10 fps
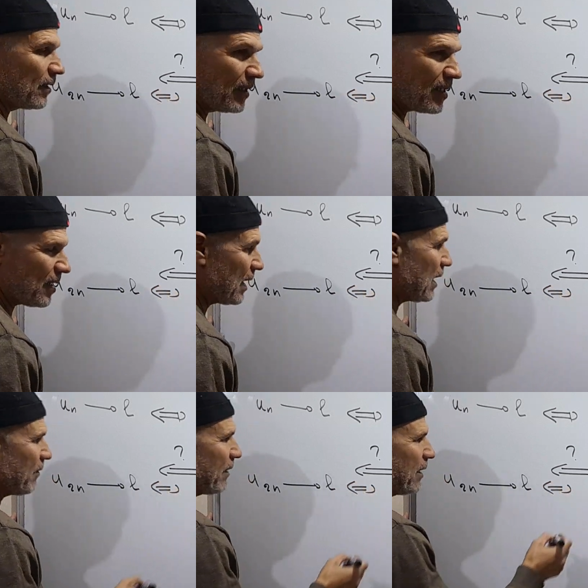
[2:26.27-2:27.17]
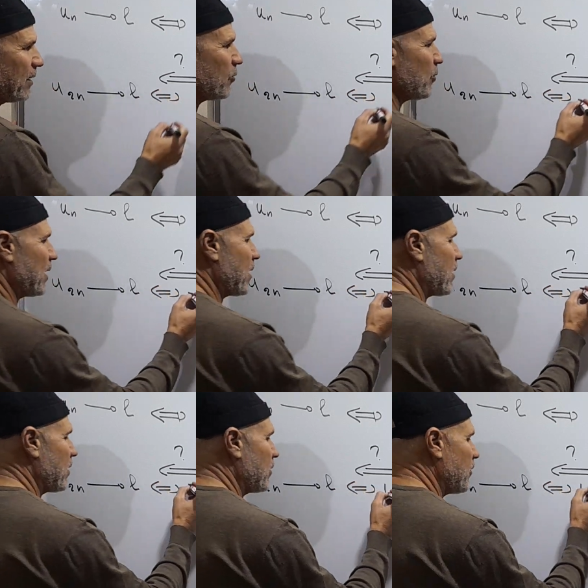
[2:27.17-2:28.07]
is equivalent with
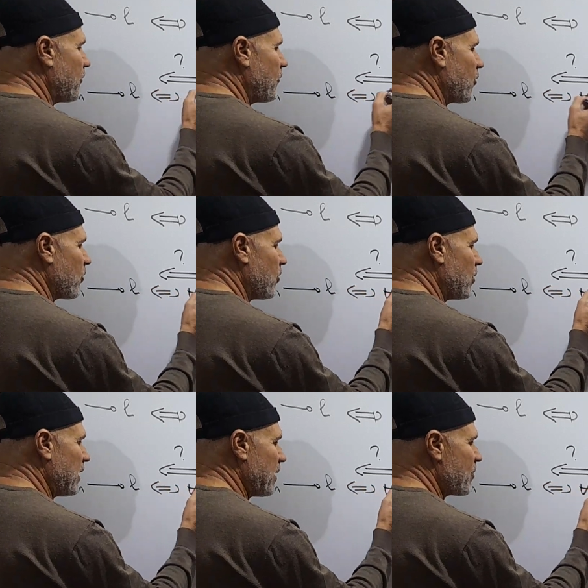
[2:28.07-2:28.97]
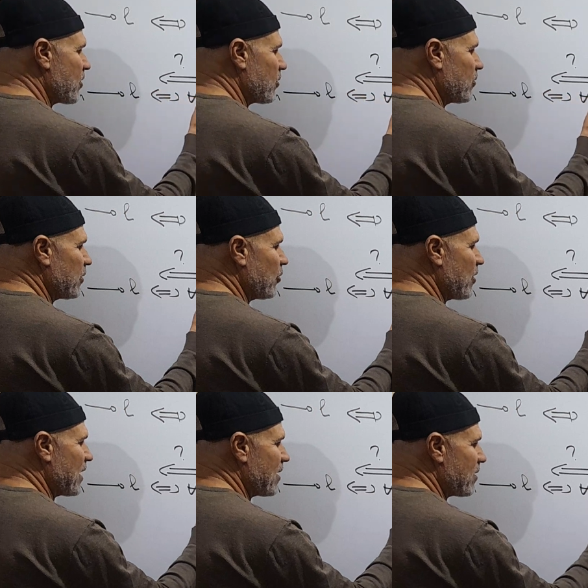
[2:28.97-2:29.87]
for all epsilon greater
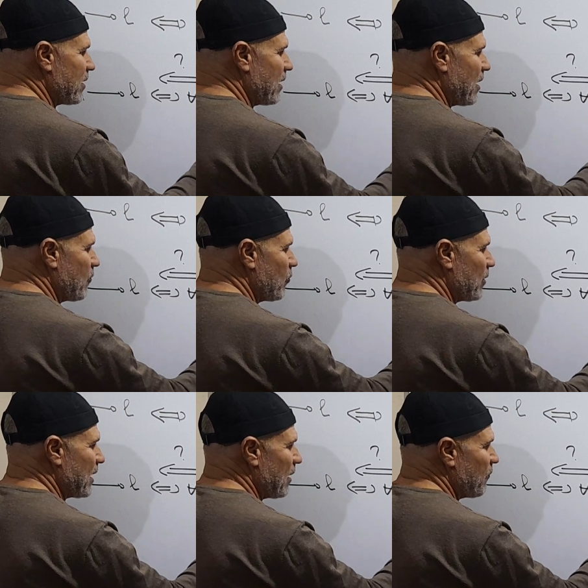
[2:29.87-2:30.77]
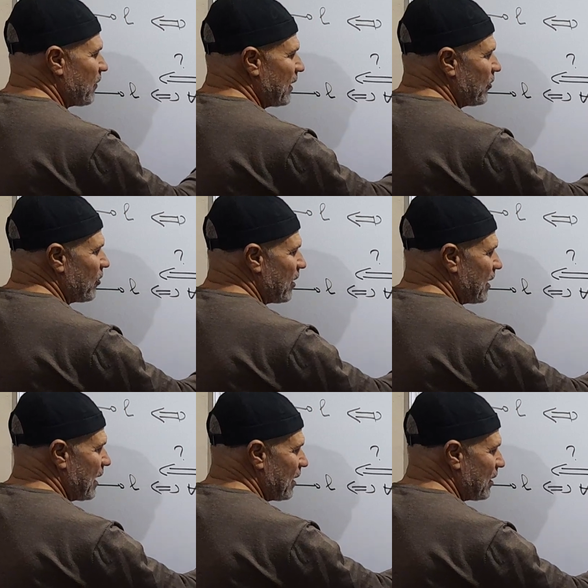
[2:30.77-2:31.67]
than 0. We can find a
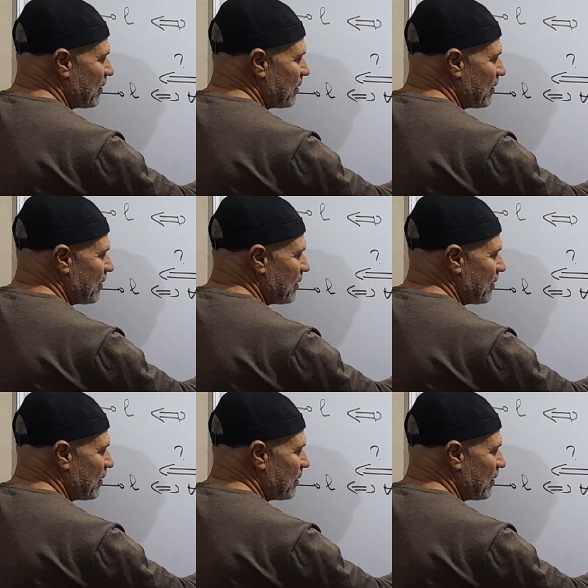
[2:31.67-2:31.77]
rank